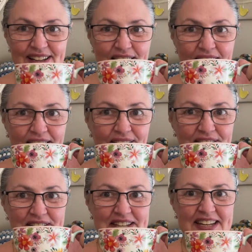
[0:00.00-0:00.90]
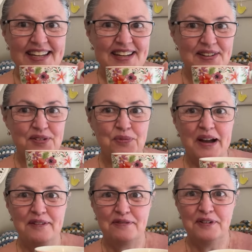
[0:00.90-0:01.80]
Hang on a tick. We'll
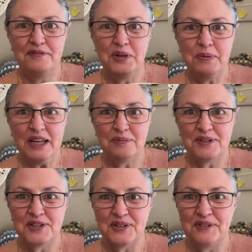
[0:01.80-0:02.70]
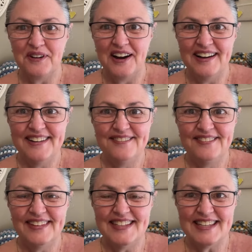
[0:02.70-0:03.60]
wait for a few people to arrive
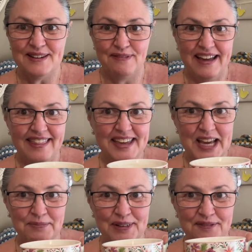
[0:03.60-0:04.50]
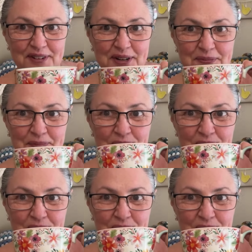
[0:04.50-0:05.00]
and see where they're coming from.